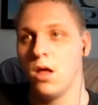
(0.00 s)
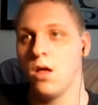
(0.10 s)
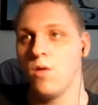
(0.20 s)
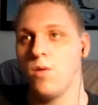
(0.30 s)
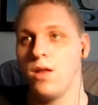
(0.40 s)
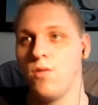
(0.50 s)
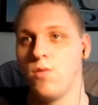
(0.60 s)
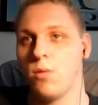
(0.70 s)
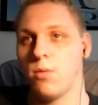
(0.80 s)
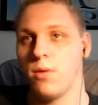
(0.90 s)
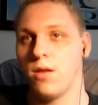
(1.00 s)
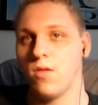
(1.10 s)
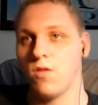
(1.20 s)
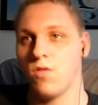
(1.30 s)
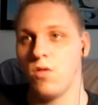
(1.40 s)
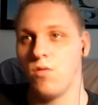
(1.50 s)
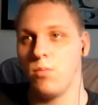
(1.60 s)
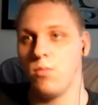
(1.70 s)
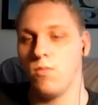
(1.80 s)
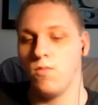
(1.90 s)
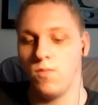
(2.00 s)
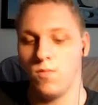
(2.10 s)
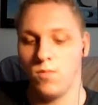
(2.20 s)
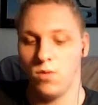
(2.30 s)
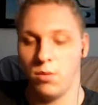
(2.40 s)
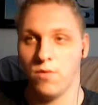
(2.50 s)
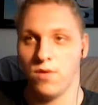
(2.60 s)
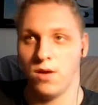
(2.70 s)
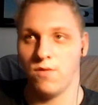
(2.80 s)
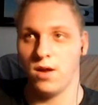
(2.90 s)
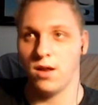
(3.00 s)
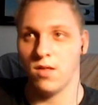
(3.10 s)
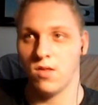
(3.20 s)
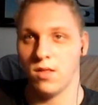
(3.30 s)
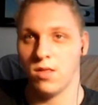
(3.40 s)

Wait, the RAM command doesn't actually remove anything, does it?